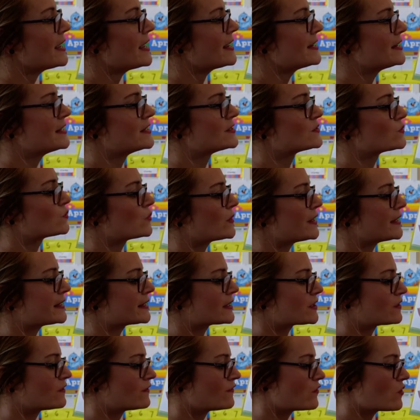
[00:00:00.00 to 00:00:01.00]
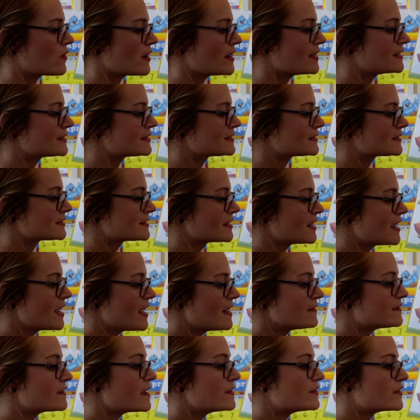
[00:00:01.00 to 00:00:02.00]
in his wee little voice.
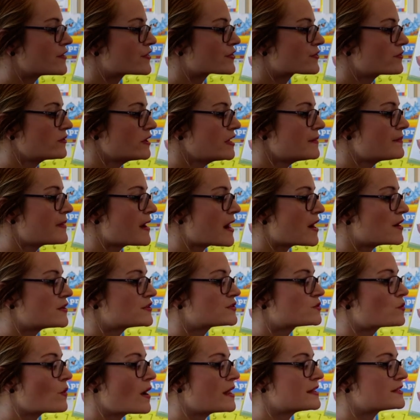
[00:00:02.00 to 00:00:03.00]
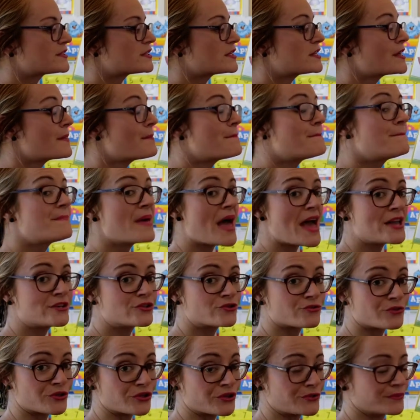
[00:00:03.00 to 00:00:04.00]
Then the three bears went to the
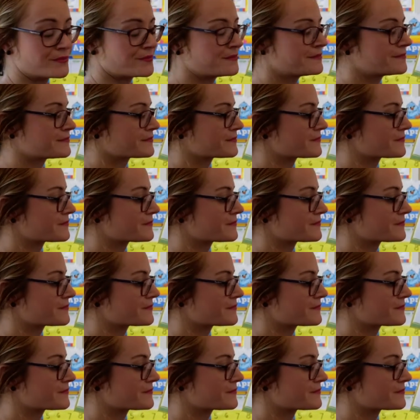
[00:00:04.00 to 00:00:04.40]
bedroom.